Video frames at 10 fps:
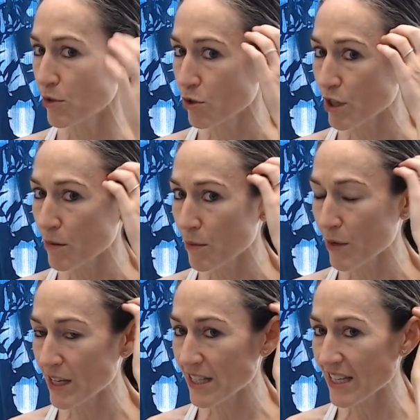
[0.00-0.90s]
trigger
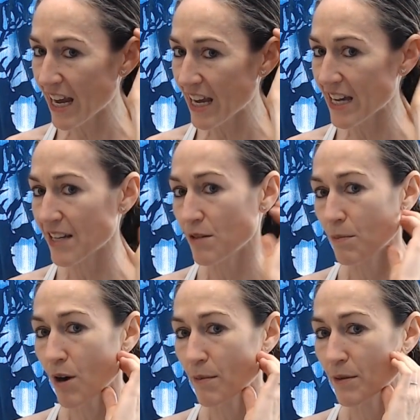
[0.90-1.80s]
points and
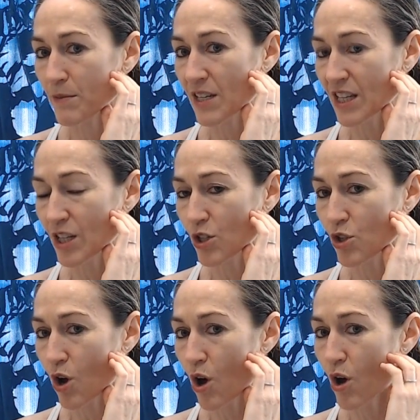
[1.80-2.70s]
problems in the
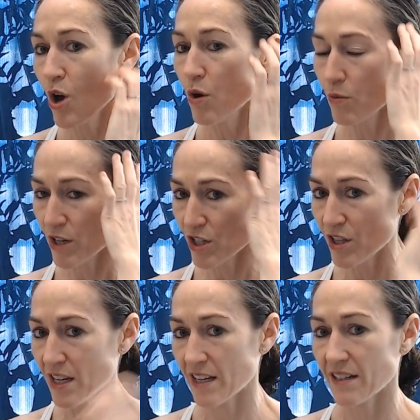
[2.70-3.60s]
jaw, which
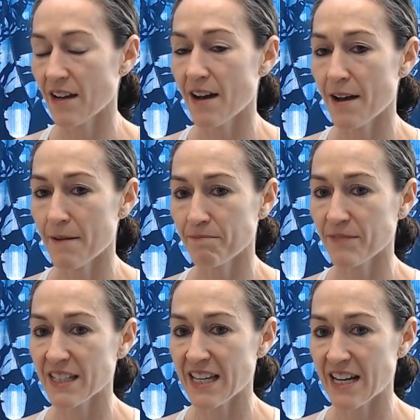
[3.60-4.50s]
then
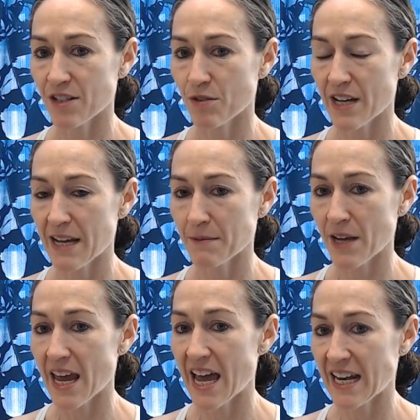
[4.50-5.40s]
can create
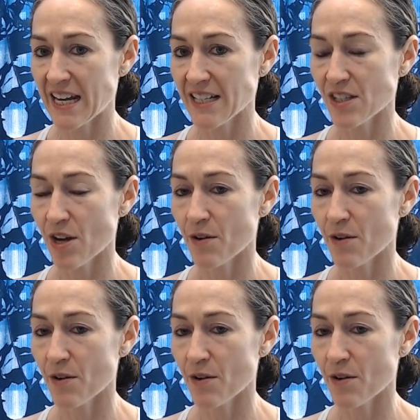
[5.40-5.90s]
headaches.